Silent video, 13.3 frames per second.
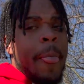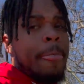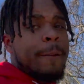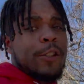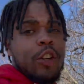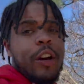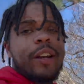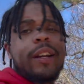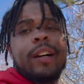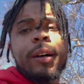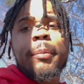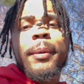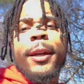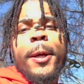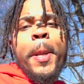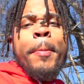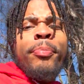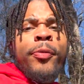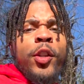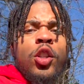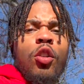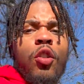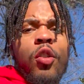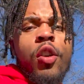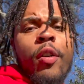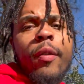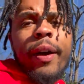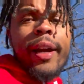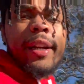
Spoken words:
start to come in. So right